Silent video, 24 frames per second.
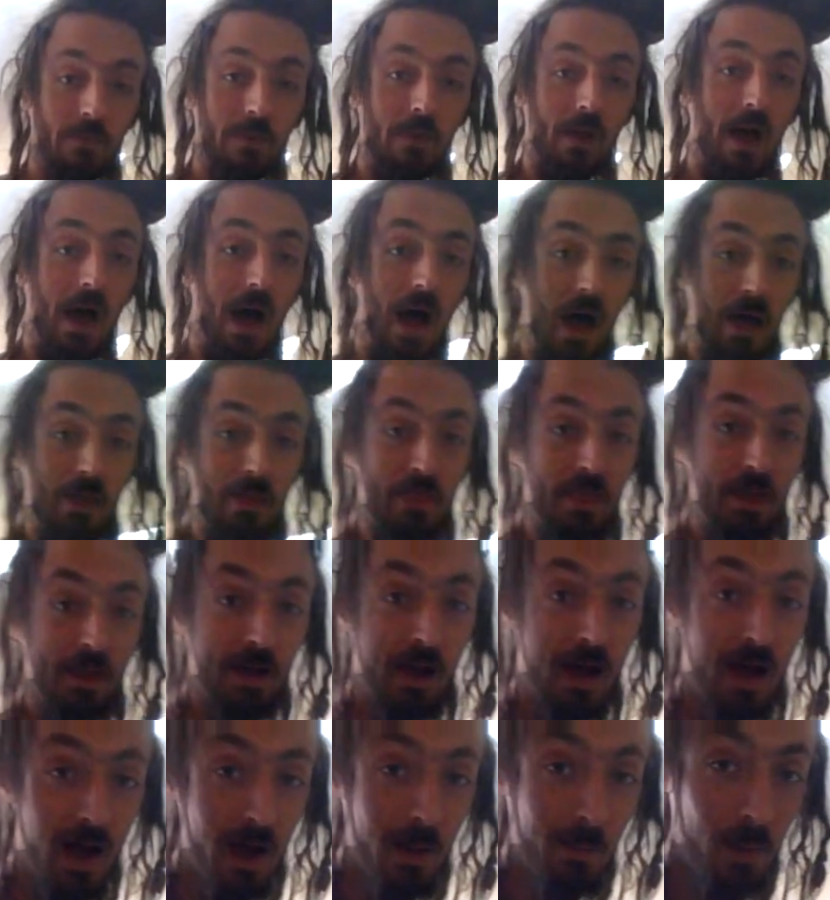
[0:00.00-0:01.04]
I think
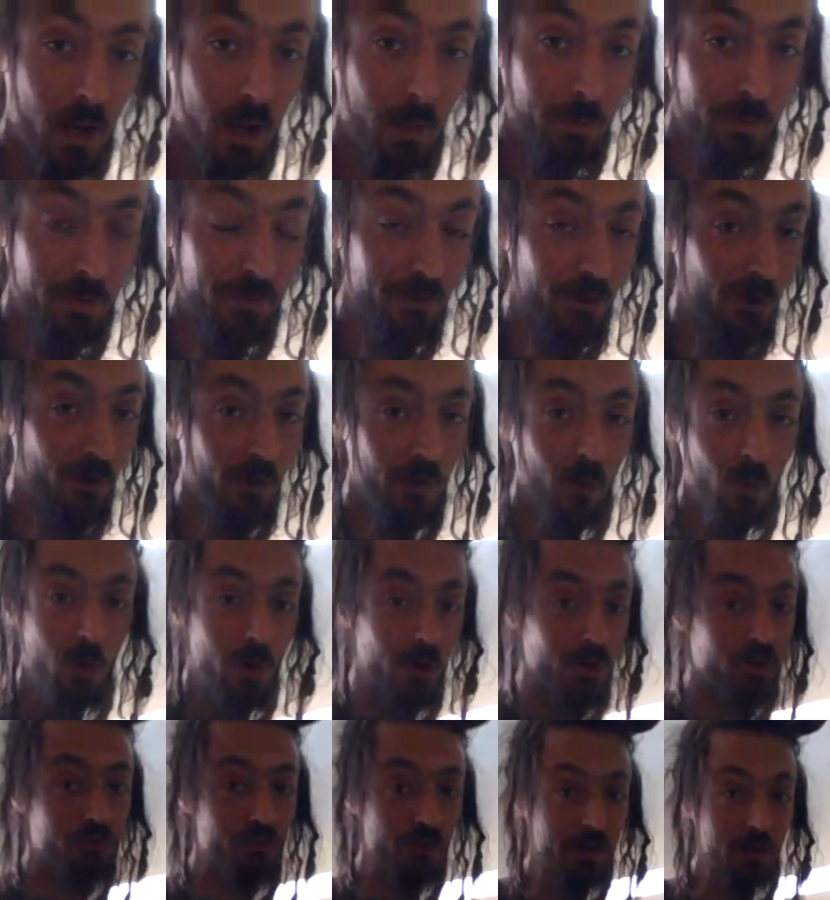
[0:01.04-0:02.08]
I might be the only
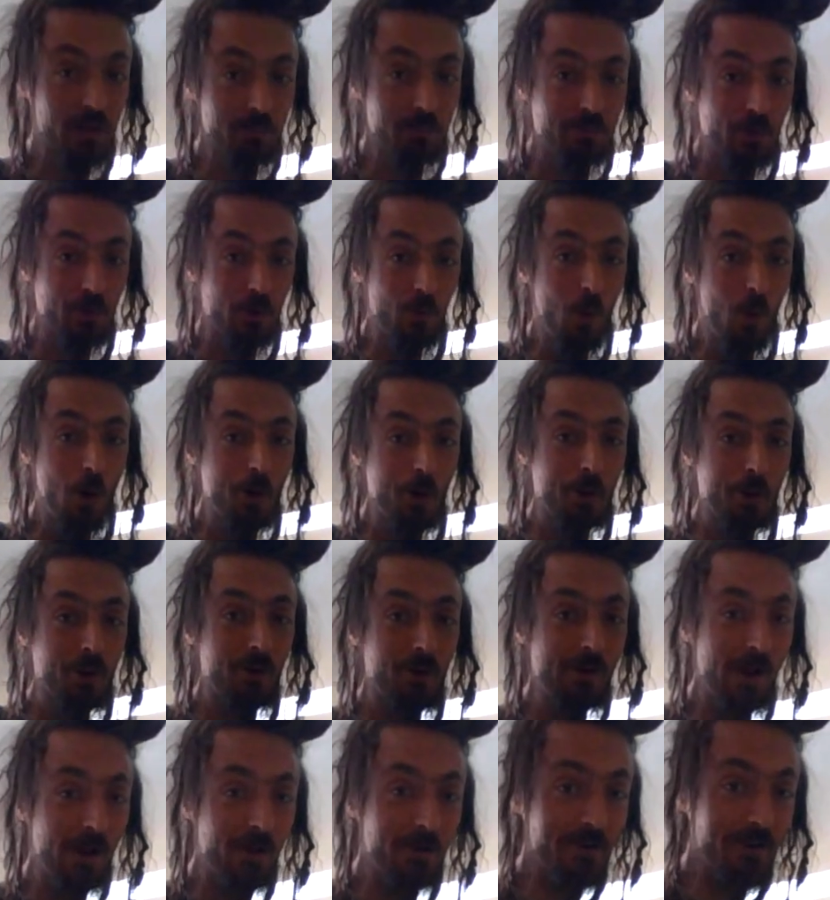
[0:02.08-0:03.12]
one drinking pure water
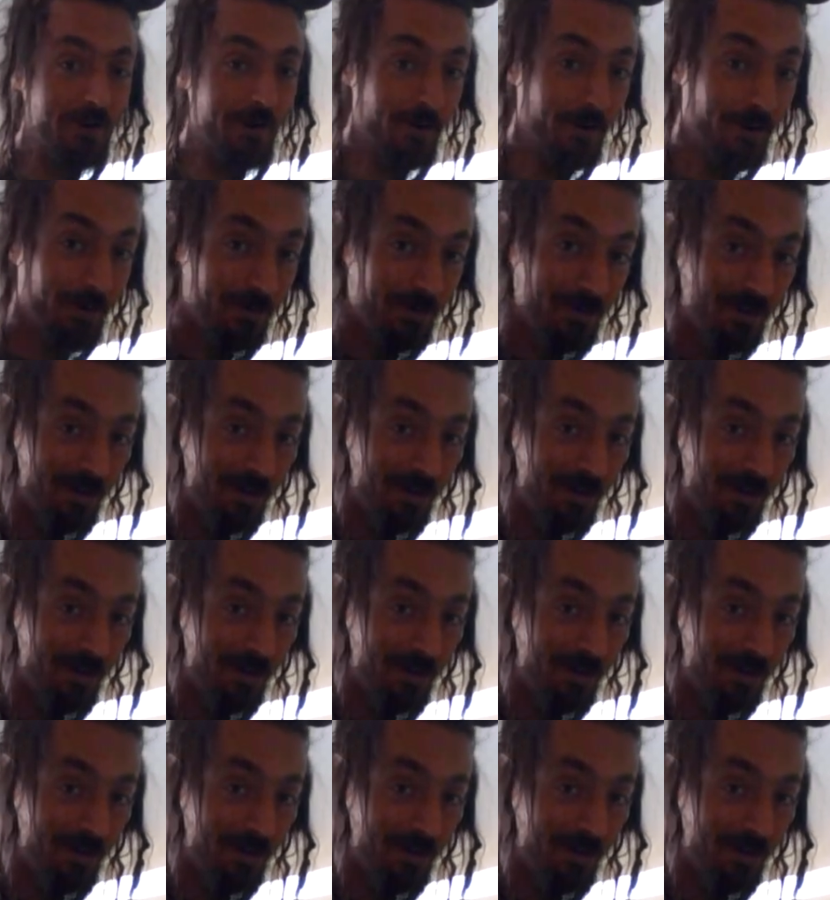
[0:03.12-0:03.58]
around here.